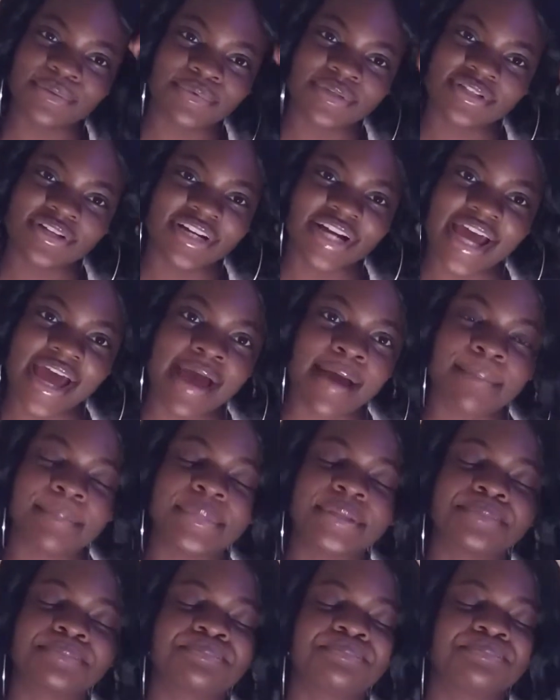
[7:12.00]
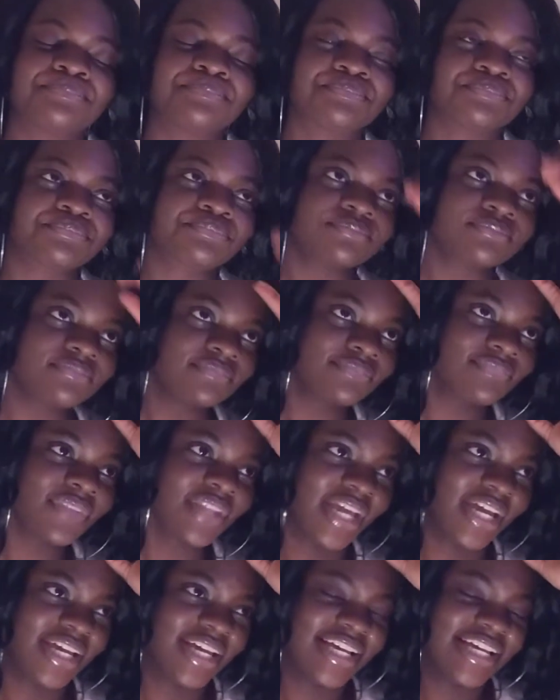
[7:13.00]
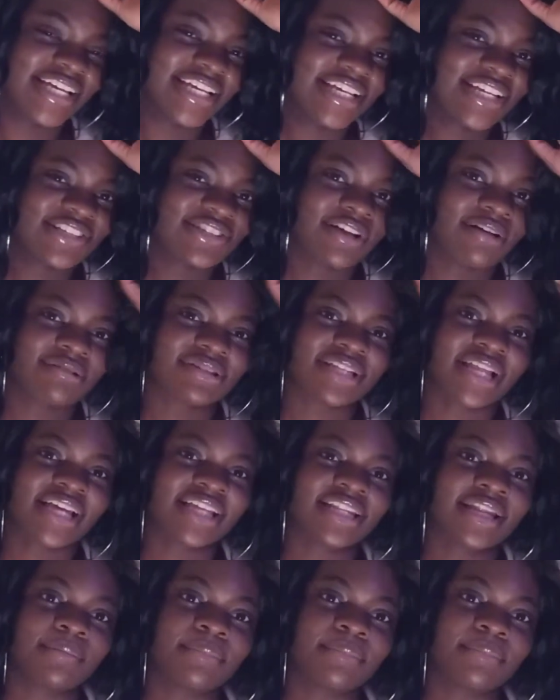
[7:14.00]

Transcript: was going to happen. So I was like,